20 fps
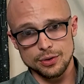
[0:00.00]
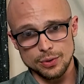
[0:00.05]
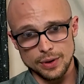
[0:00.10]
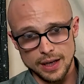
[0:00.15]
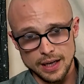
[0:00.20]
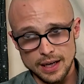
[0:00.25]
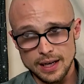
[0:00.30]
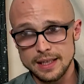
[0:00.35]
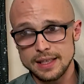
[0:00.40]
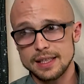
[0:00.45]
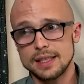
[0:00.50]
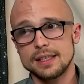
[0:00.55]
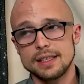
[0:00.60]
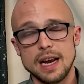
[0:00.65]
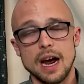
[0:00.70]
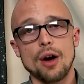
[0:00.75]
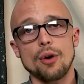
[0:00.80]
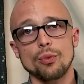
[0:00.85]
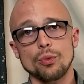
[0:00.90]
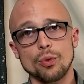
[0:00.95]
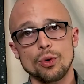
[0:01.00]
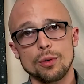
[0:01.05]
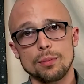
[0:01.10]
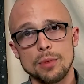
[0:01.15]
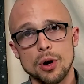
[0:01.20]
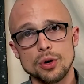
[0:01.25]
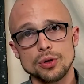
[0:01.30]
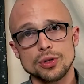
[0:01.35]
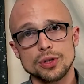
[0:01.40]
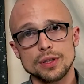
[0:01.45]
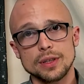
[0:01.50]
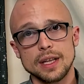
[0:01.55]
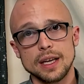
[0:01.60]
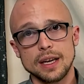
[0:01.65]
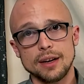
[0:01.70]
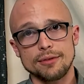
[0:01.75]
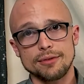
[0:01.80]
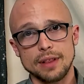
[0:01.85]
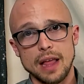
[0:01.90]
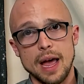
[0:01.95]
doing a nice downward motion like
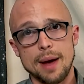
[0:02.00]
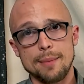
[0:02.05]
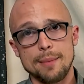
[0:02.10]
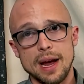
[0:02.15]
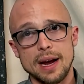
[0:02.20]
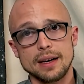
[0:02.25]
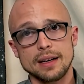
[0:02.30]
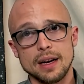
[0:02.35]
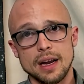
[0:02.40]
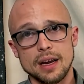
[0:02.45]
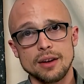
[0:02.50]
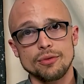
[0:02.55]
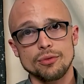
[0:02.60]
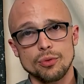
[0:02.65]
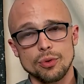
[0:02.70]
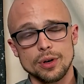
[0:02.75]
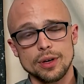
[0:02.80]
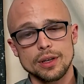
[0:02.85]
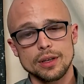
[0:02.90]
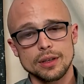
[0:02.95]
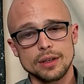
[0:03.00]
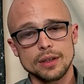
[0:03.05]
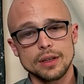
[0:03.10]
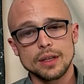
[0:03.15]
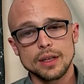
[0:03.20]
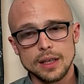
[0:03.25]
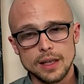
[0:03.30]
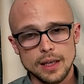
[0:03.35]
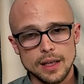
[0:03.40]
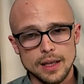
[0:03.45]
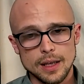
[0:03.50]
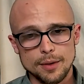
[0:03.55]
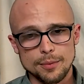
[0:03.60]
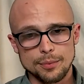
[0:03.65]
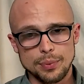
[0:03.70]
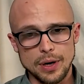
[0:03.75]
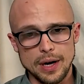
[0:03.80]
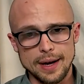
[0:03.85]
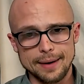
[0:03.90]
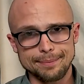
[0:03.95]
a flat back knife would.
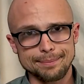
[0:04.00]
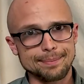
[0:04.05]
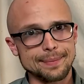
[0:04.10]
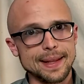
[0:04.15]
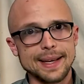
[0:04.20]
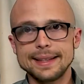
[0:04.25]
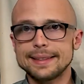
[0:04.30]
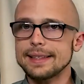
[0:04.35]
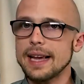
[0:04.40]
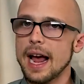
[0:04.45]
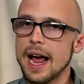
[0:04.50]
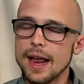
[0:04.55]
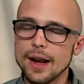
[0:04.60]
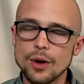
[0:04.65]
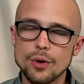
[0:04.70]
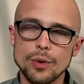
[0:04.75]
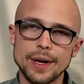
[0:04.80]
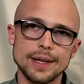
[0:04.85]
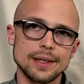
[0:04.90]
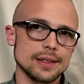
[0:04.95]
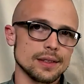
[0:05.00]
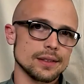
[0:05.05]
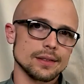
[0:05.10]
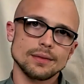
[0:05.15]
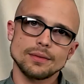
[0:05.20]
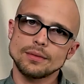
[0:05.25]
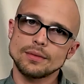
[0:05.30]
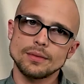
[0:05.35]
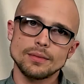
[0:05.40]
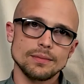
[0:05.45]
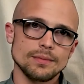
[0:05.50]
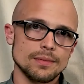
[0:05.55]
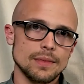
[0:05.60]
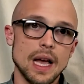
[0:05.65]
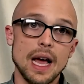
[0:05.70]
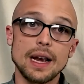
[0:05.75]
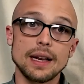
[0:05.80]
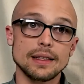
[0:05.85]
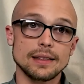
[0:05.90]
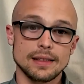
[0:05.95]
But it's adequate,
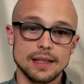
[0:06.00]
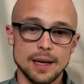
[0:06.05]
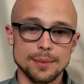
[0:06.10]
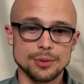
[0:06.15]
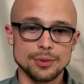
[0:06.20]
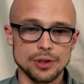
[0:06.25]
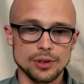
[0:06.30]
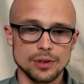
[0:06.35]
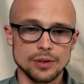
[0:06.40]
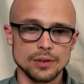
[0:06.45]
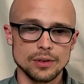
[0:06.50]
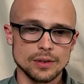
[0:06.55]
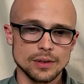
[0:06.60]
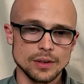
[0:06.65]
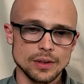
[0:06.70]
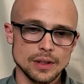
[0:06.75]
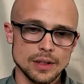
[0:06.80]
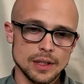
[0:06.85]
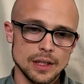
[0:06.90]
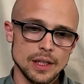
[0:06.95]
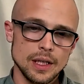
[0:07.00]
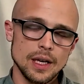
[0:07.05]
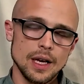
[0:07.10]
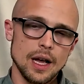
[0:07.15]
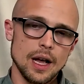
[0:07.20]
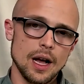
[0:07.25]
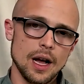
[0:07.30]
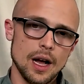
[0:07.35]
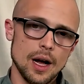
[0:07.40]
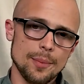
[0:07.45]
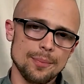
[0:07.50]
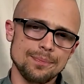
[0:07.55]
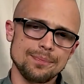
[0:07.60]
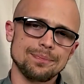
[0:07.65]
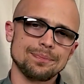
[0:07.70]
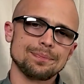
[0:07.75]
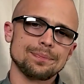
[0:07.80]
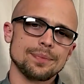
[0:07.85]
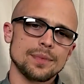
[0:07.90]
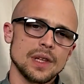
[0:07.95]
not exceptional.
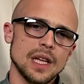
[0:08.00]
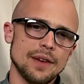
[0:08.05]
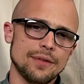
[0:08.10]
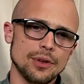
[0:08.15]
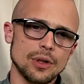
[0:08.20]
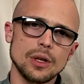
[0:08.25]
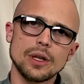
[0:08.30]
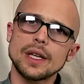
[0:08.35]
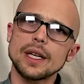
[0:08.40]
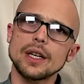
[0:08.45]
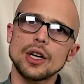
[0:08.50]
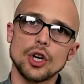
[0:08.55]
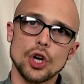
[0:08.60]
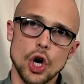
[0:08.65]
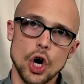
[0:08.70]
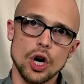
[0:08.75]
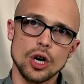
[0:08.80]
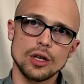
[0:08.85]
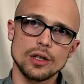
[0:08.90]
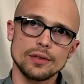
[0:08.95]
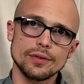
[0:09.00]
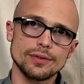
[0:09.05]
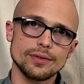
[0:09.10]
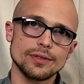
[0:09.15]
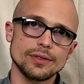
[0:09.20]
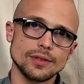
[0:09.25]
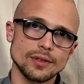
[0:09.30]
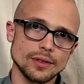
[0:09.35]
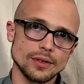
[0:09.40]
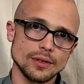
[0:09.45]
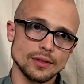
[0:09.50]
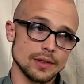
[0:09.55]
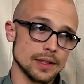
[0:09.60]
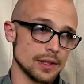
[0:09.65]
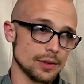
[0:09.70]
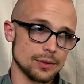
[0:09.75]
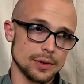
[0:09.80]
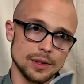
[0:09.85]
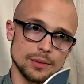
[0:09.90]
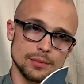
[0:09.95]
If you're looking to carve,
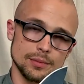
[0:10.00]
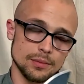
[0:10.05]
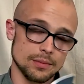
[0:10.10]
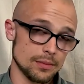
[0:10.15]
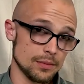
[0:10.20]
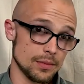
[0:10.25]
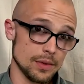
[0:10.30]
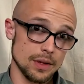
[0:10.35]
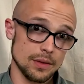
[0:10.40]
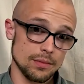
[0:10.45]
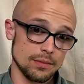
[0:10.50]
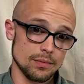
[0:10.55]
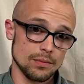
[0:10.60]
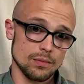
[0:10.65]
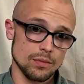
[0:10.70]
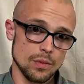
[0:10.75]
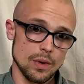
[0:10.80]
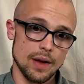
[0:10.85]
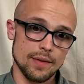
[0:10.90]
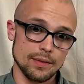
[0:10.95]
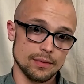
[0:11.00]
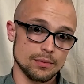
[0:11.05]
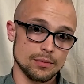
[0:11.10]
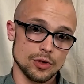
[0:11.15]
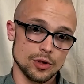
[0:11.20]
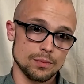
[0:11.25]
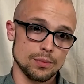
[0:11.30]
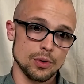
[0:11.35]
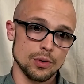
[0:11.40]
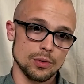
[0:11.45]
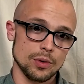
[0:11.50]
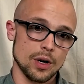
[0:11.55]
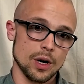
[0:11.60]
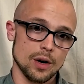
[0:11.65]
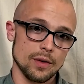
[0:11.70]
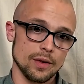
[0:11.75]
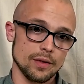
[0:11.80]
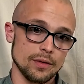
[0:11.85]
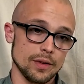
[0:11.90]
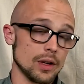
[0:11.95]
as we have a spoon
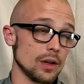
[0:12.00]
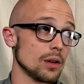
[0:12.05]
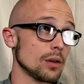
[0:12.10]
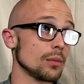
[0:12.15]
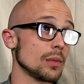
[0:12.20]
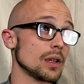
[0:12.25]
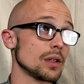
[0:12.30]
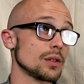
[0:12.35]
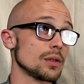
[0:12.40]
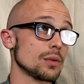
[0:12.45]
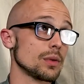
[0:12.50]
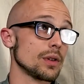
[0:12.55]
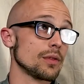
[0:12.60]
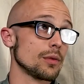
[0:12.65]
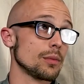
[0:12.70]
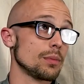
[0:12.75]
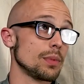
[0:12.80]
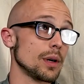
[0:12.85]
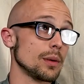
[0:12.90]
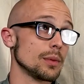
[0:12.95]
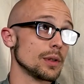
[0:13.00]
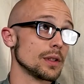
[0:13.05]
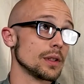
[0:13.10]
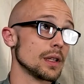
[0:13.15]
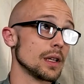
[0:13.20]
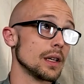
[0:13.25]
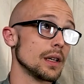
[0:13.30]
carving video, I'm not sure we ever published